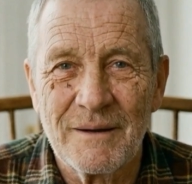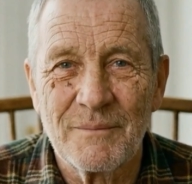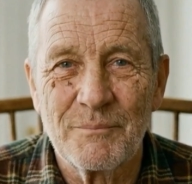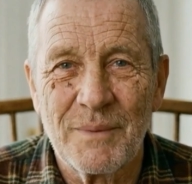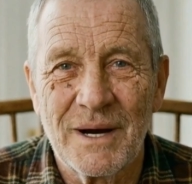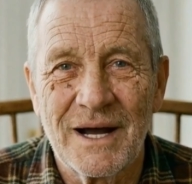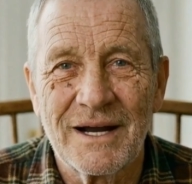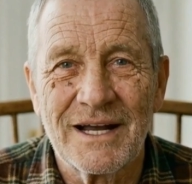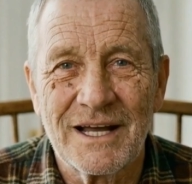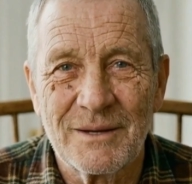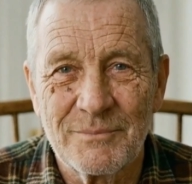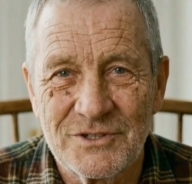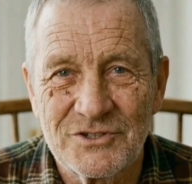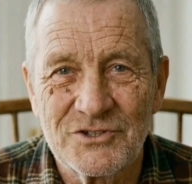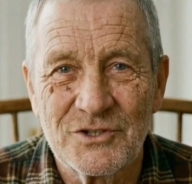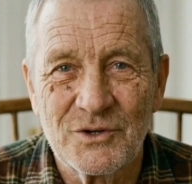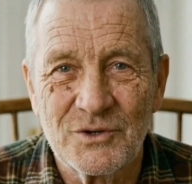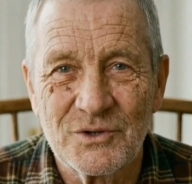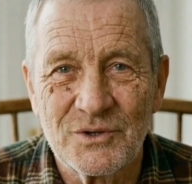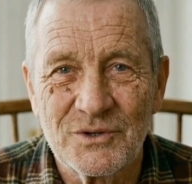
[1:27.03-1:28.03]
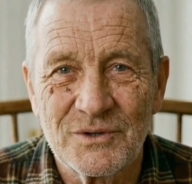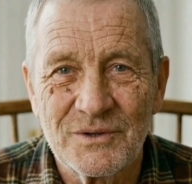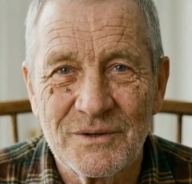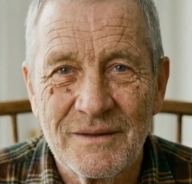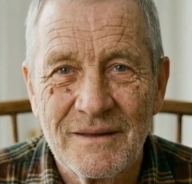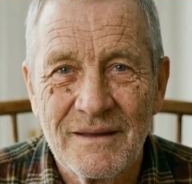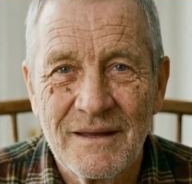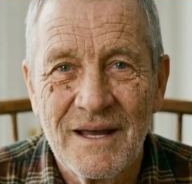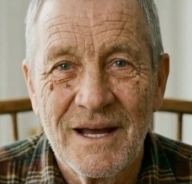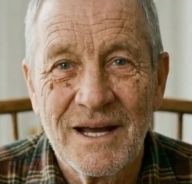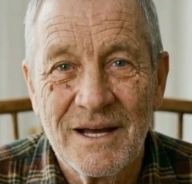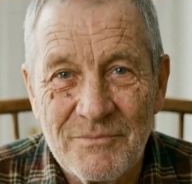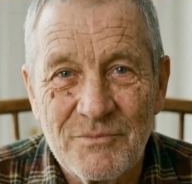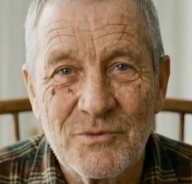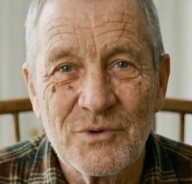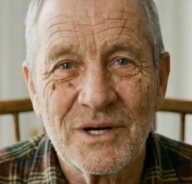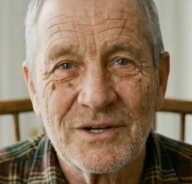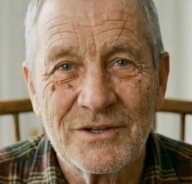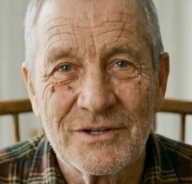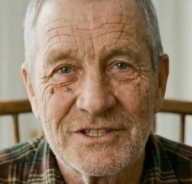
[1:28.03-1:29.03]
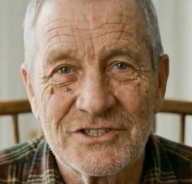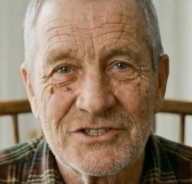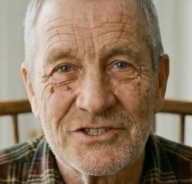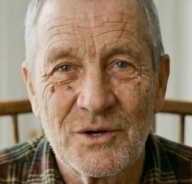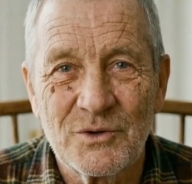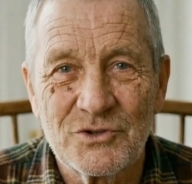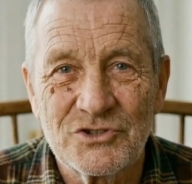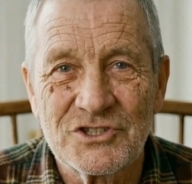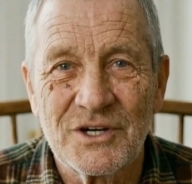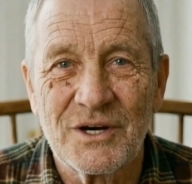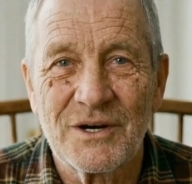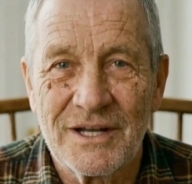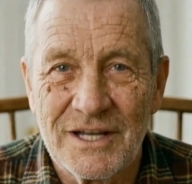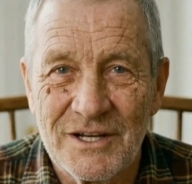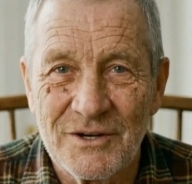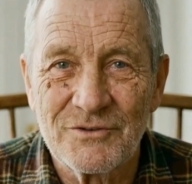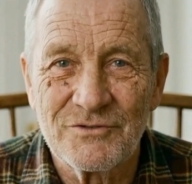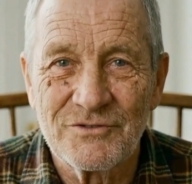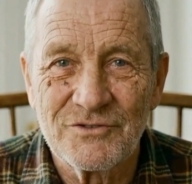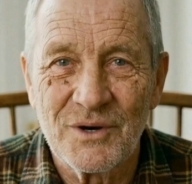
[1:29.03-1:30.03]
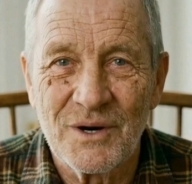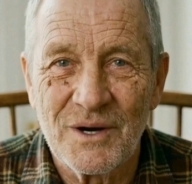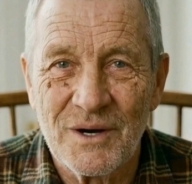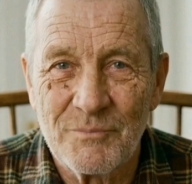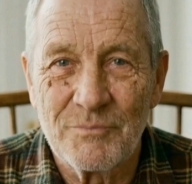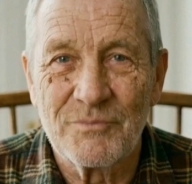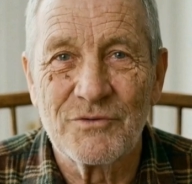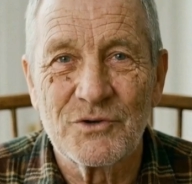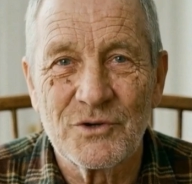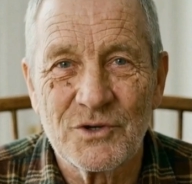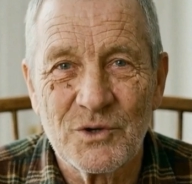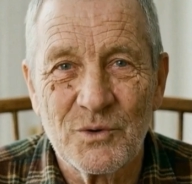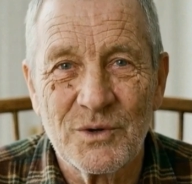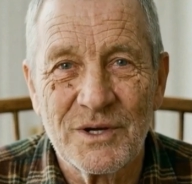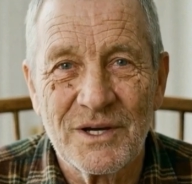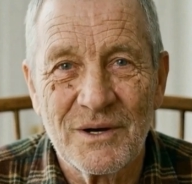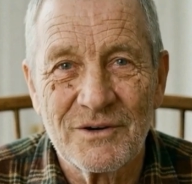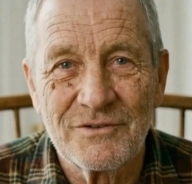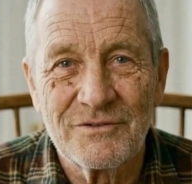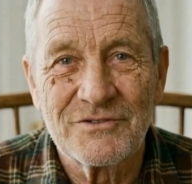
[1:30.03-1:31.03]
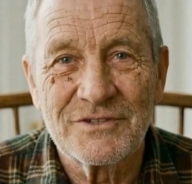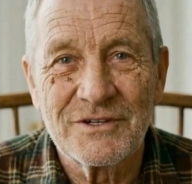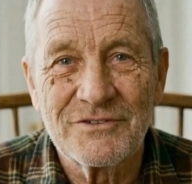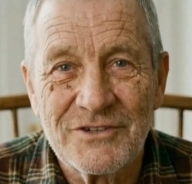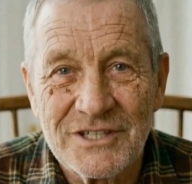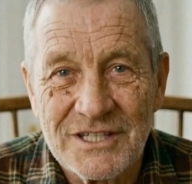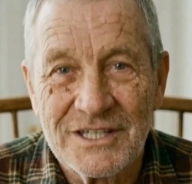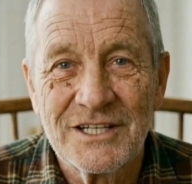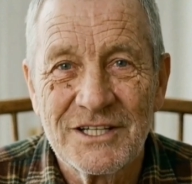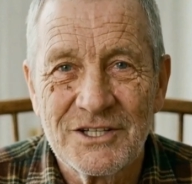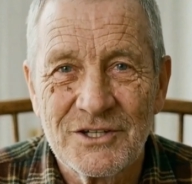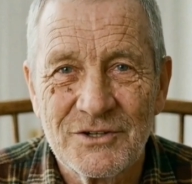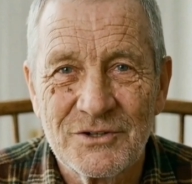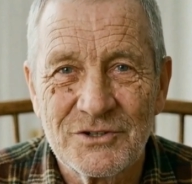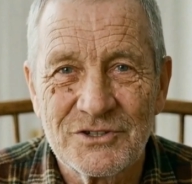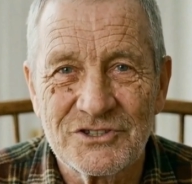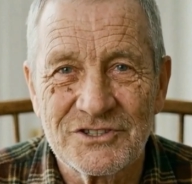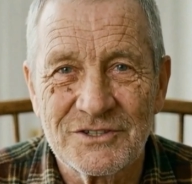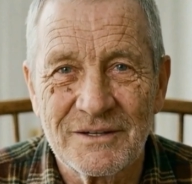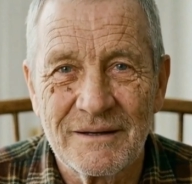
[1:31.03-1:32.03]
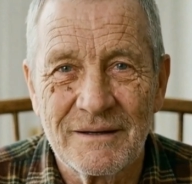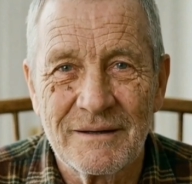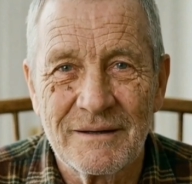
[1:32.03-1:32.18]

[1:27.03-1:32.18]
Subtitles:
My name is Earl. I have run this Ozark Hill farm for going on 50 years.